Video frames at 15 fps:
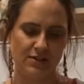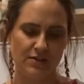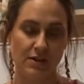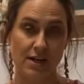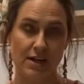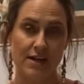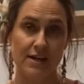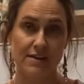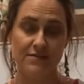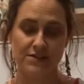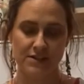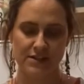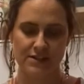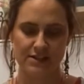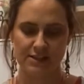I have
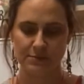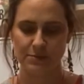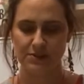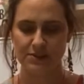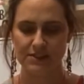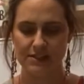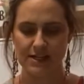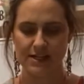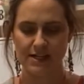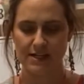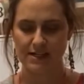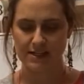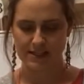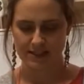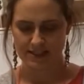done a simple design,
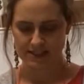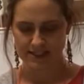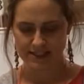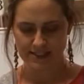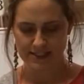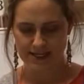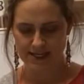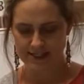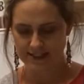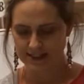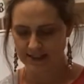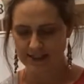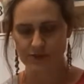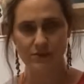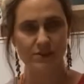and this is nice.
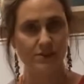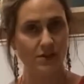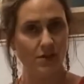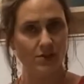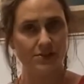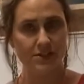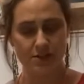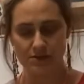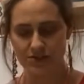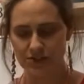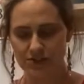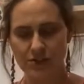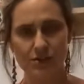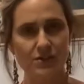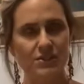This one also, as you
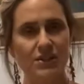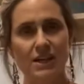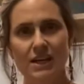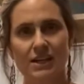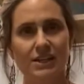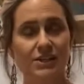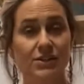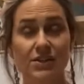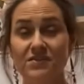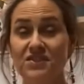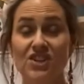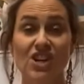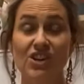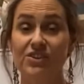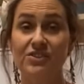notice, you don't have to
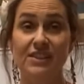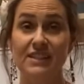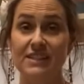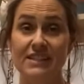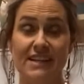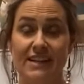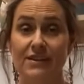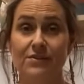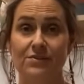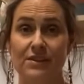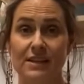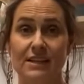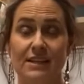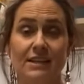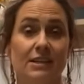color the entire
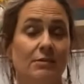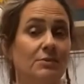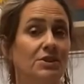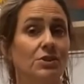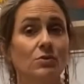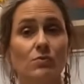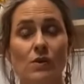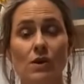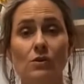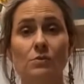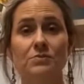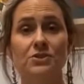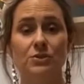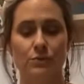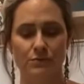thing in. I mean, you're welcome
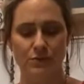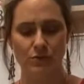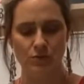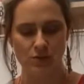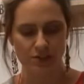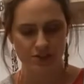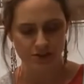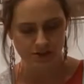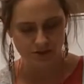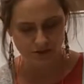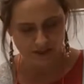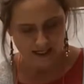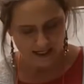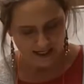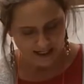to if you want to.
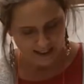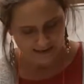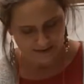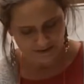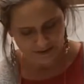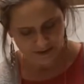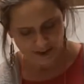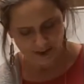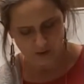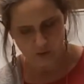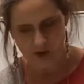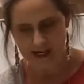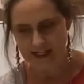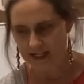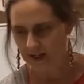I left a lot of
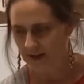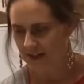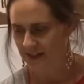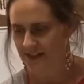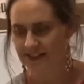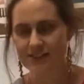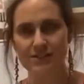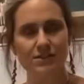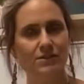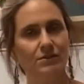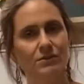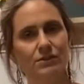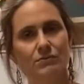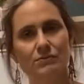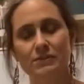white areas. It's going to
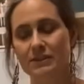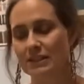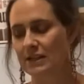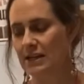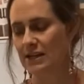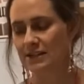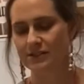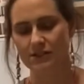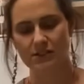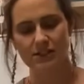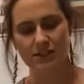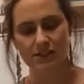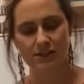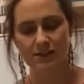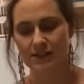look really nice on
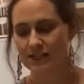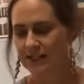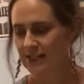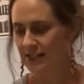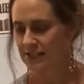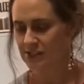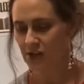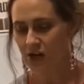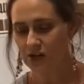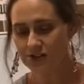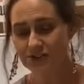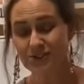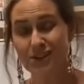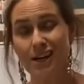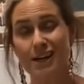here. It's
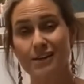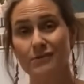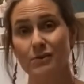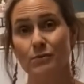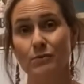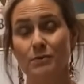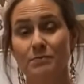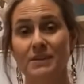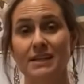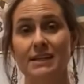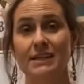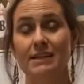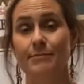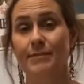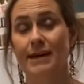also kind of a
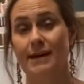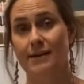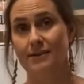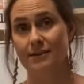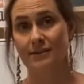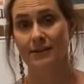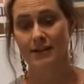repeating pattern.